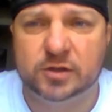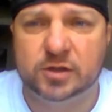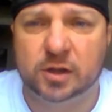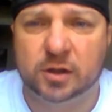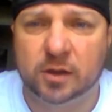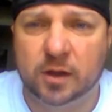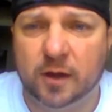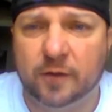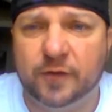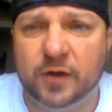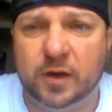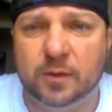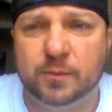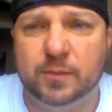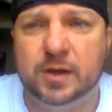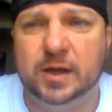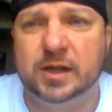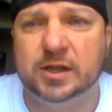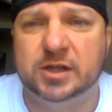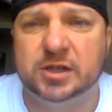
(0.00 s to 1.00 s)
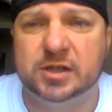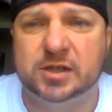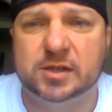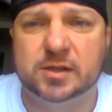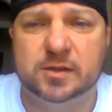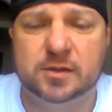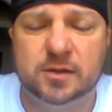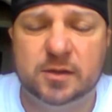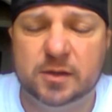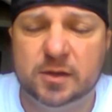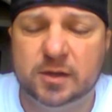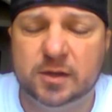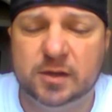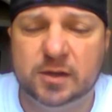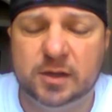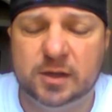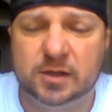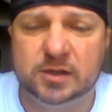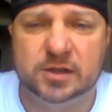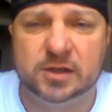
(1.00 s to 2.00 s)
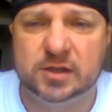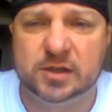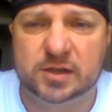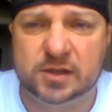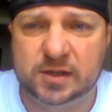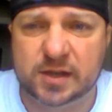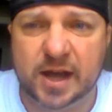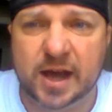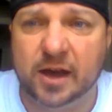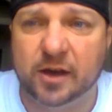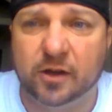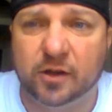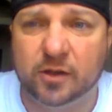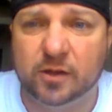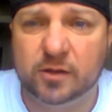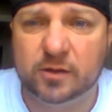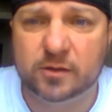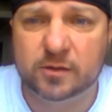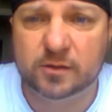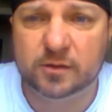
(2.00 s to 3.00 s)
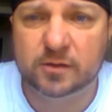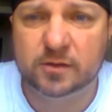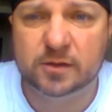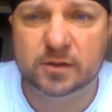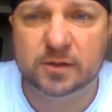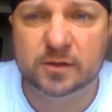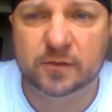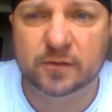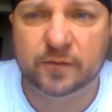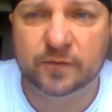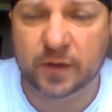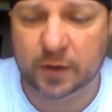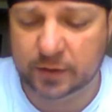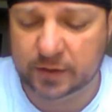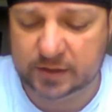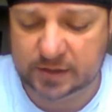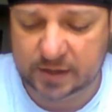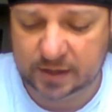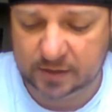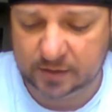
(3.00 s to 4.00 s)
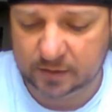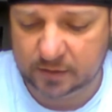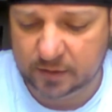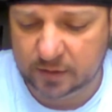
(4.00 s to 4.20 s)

to love him. He's just stale. Very stale.